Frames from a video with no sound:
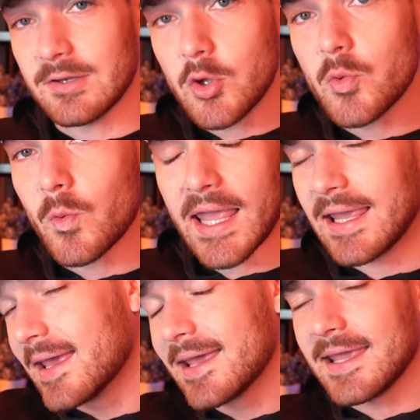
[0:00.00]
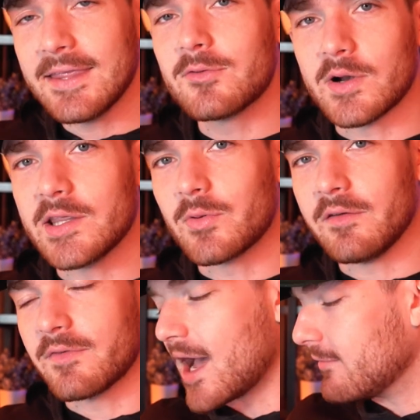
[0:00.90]
new way in
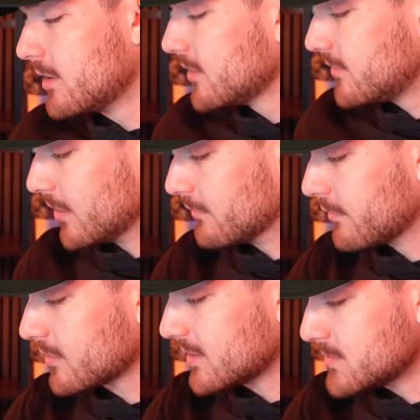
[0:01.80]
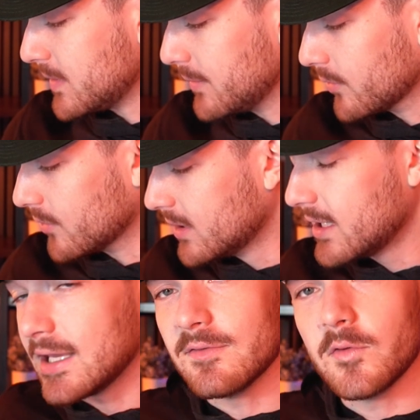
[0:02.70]
2025 to convert these people
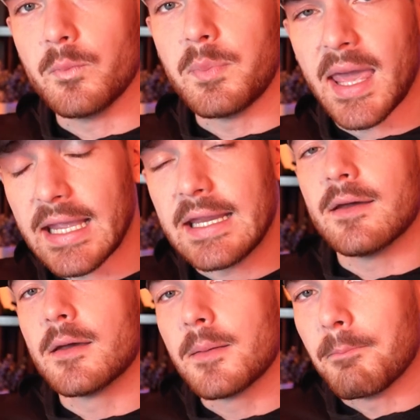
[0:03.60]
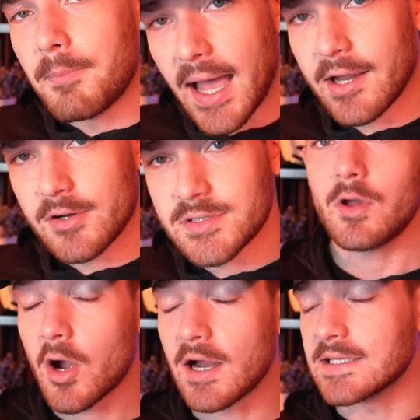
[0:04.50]
into paid buyers.
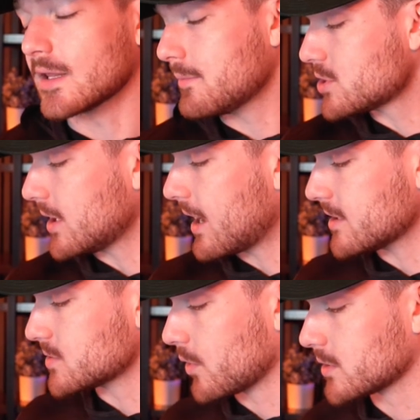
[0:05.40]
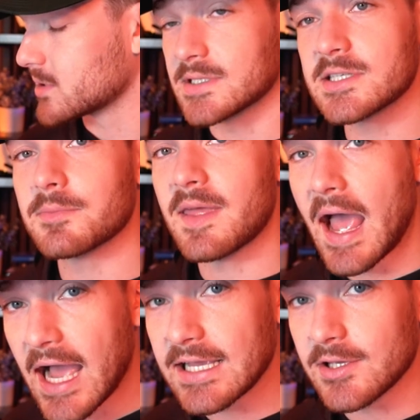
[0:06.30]
All right, so let me show you how this works. The system that
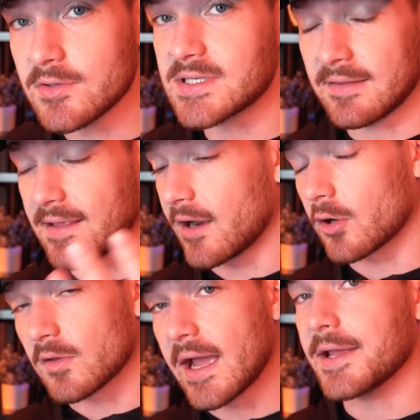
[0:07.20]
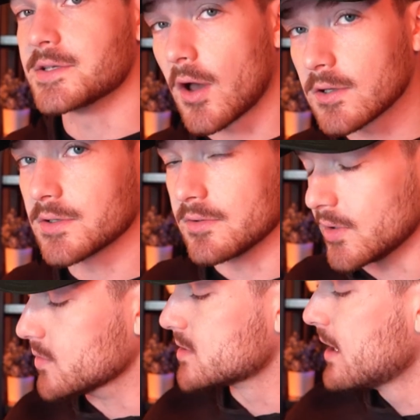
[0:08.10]
I use and that our clients also
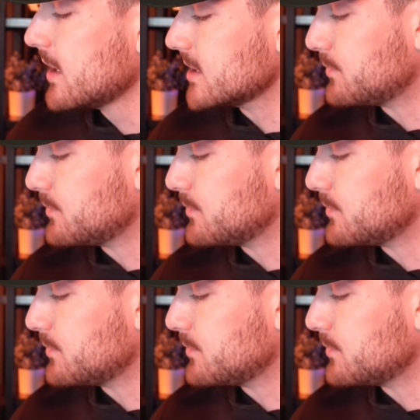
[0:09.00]
use is